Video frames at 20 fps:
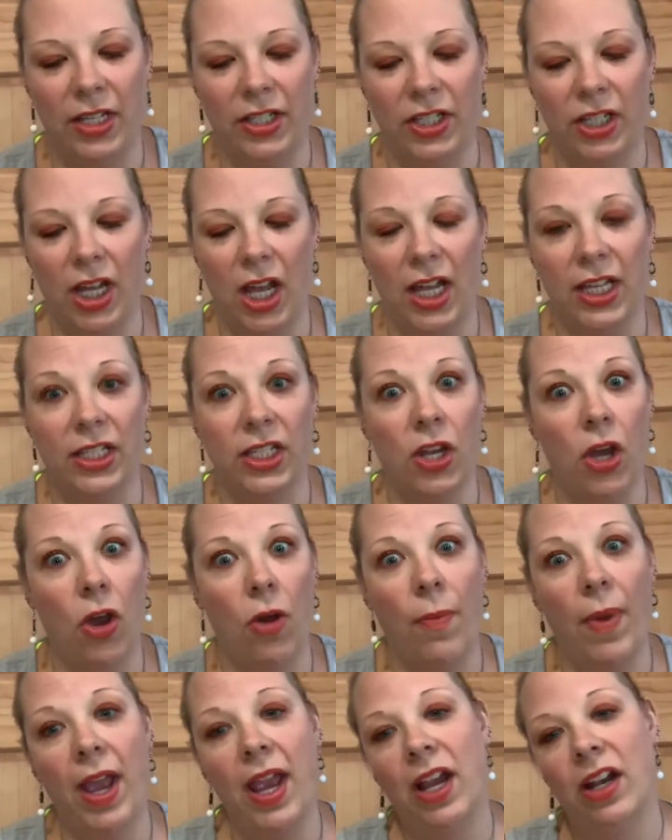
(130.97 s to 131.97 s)
as you guys
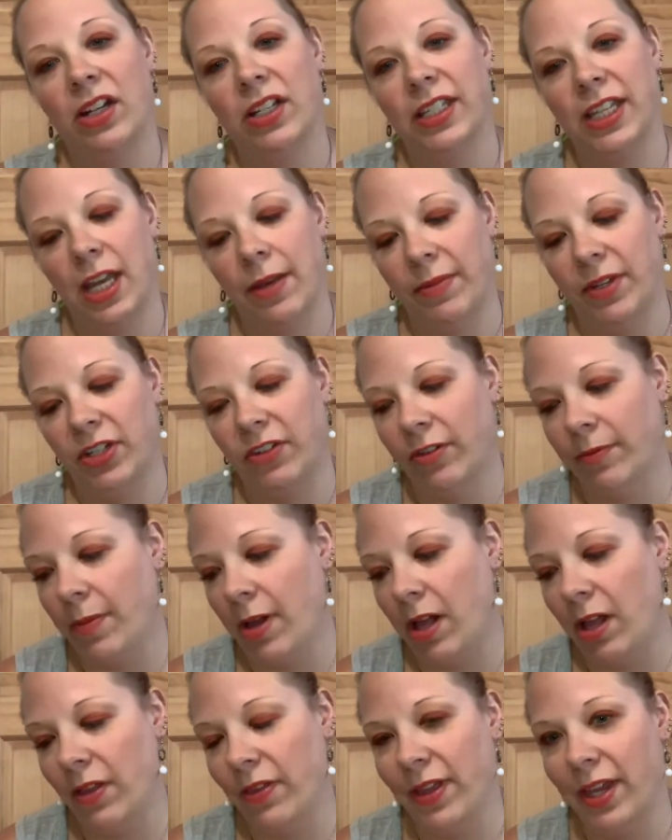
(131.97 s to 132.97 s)
know, my hair is damaged from
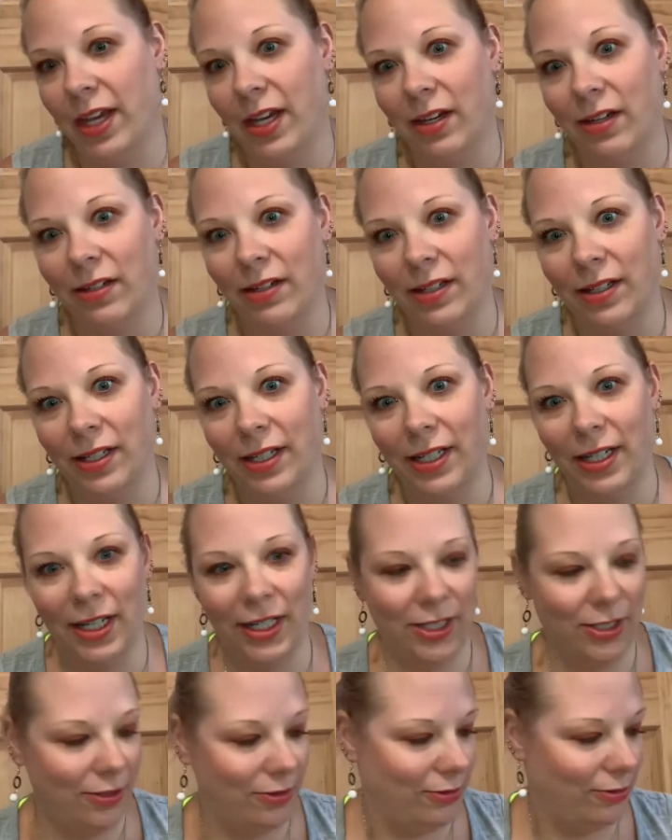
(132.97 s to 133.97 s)
all the hair dyeing I
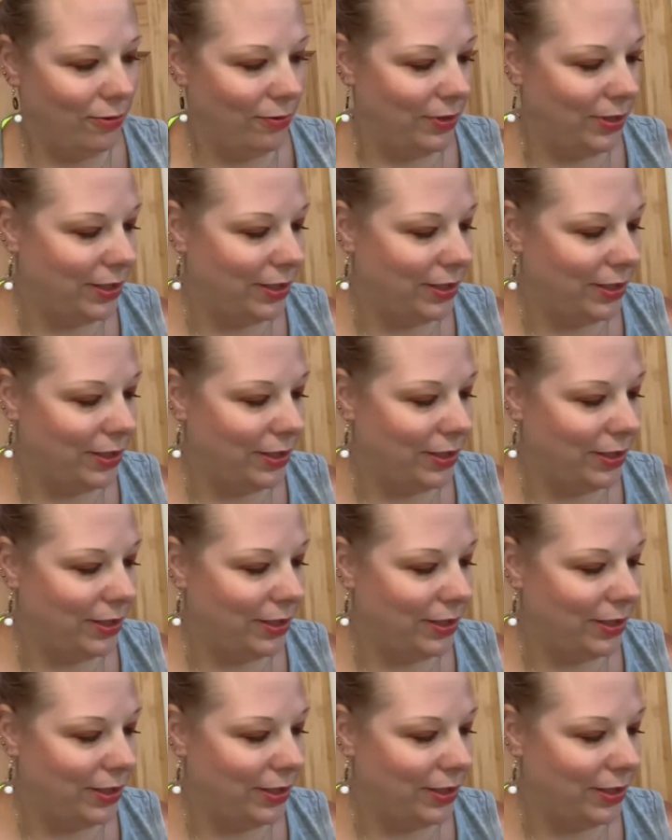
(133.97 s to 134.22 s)
do.